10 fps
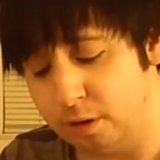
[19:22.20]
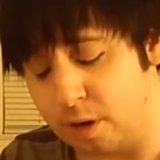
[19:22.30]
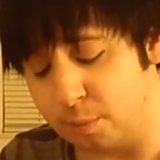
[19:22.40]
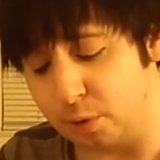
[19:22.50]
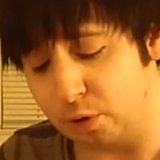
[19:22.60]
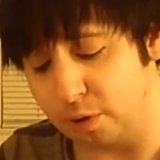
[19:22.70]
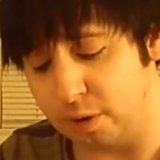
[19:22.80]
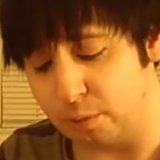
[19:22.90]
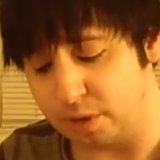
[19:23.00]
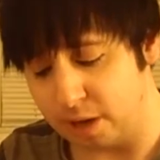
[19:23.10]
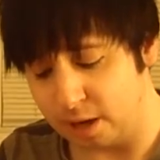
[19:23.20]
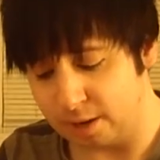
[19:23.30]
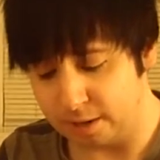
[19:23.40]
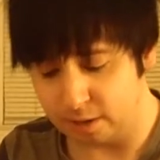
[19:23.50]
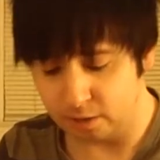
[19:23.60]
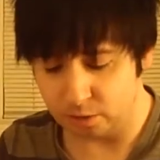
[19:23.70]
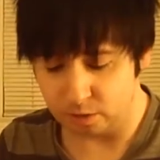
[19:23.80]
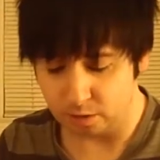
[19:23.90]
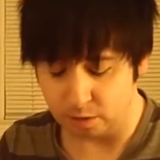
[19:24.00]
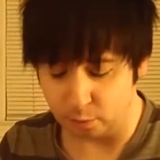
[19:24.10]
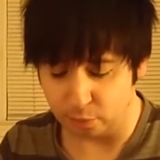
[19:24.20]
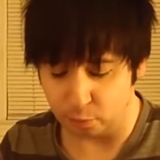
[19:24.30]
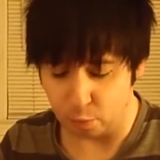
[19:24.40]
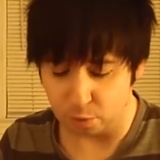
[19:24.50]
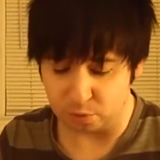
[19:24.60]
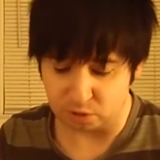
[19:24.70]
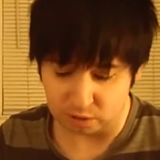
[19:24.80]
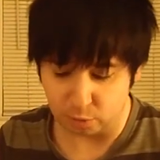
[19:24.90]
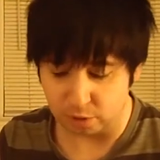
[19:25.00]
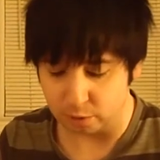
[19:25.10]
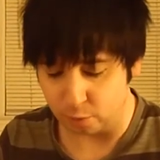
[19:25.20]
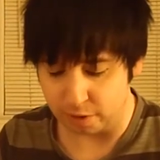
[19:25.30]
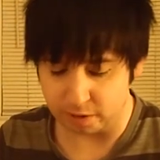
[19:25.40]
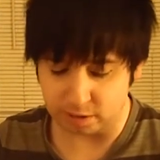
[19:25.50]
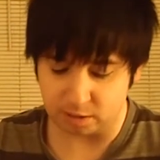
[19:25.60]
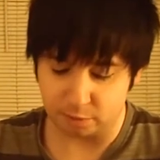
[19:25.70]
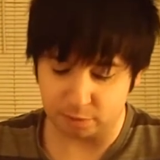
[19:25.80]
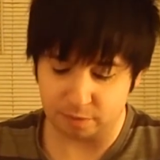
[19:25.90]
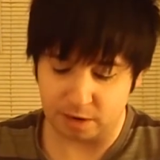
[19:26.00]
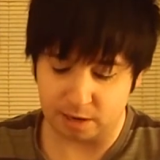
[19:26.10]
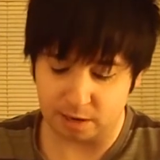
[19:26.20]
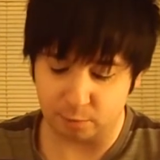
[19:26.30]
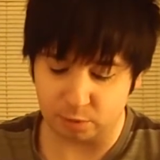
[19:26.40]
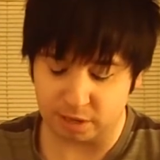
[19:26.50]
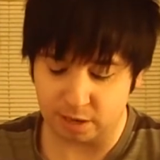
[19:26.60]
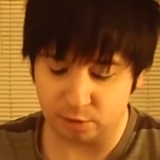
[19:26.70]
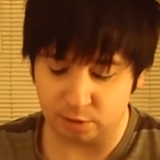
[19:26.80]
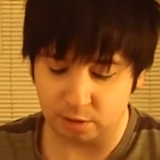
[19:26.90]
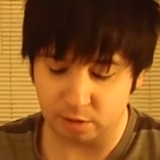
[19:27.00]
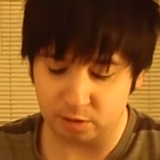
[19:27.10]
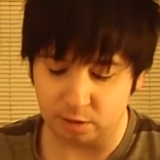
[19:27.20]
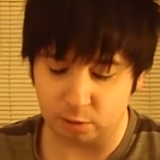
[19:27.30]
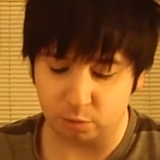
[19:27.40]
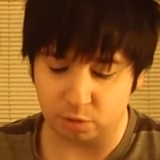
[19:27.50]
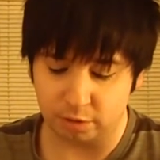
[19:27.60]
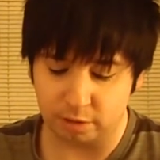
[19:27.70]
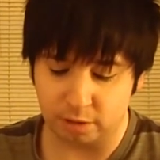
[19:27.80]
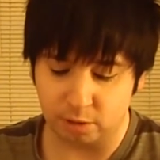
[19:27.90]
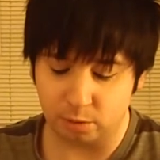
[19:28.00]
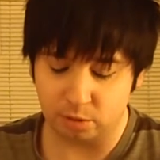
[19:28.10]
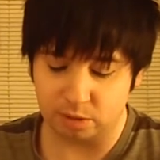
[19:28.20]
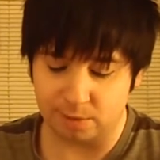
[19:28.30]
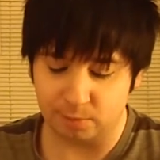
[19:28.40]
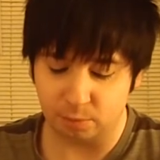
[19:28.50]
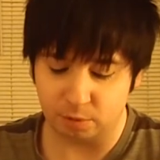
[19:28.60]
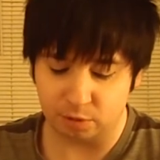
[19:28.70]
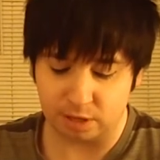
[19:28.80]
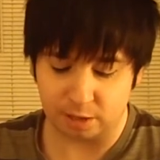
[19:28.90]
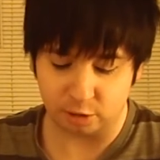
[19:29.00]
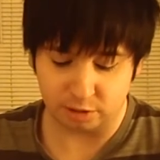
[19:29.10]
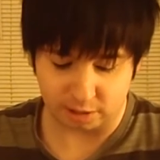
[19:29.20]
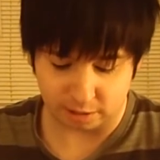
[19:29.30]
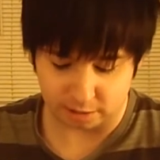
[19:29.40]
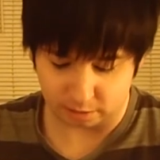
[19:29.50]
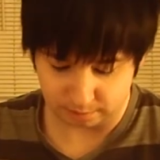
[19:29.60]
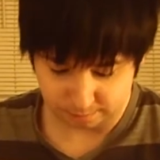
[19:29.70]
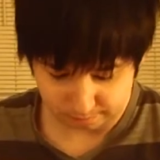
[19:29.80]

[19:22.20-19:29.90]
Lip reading: Number 3 was Aries. Number 4 was Libra and Aquarius. Number 5 was Cancer. 6 was Leo. 7 was Sagittarius.